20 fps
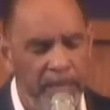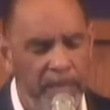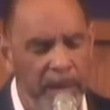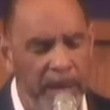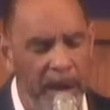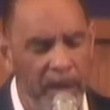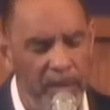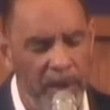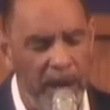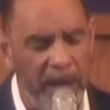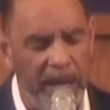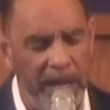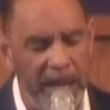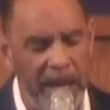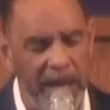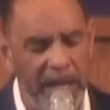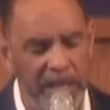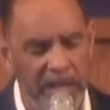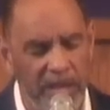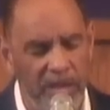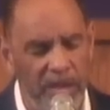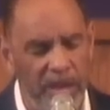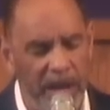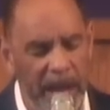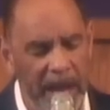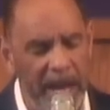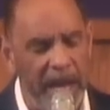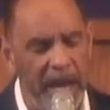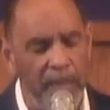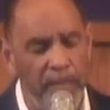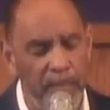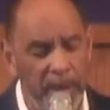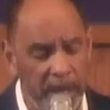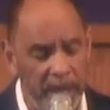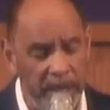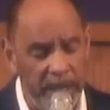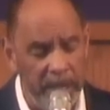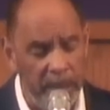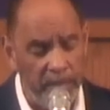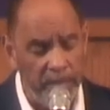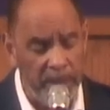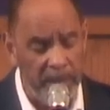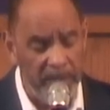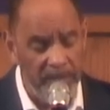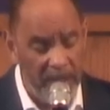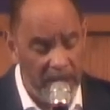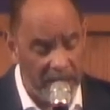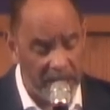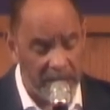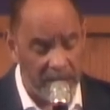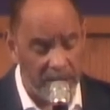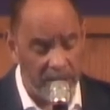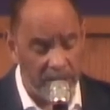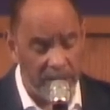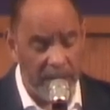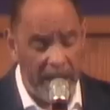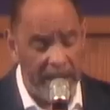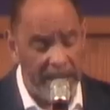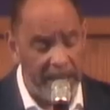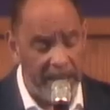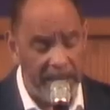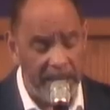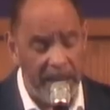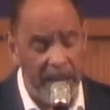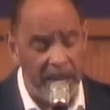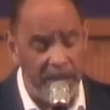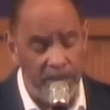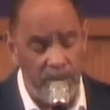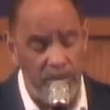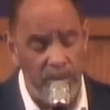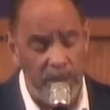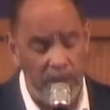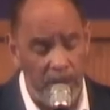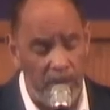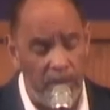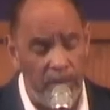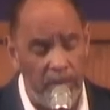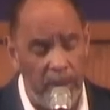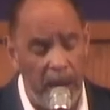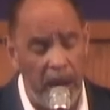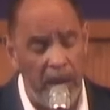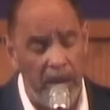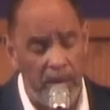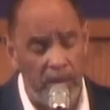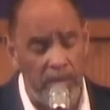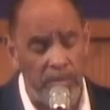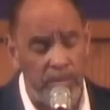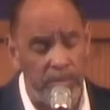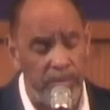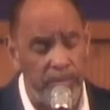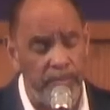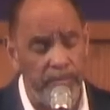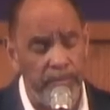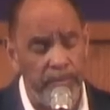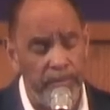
but I recognize, Lord, I am but an empty vessel, and I cannot do it on my own.